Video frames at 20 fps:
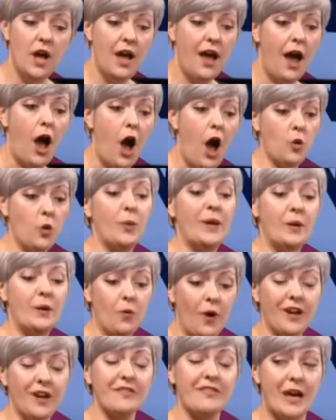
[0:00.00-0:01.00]
on week
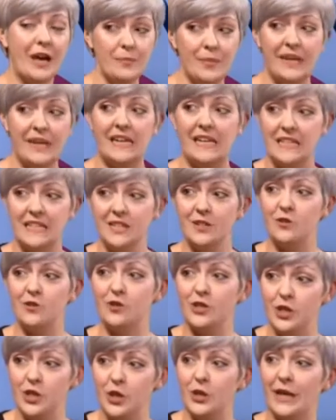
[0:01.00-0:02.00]
one of that beginners course,
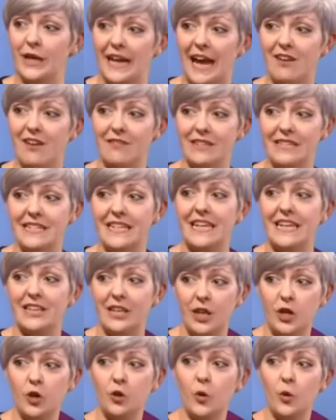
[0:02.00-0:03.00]
you can guarantee that
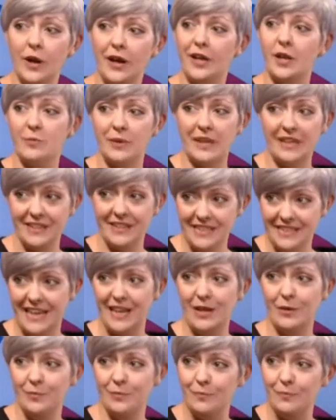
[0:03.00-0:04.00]
you are going to be in the
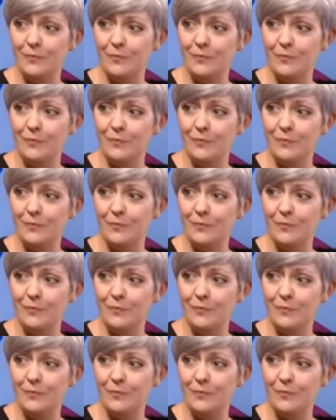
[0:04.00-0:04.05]
same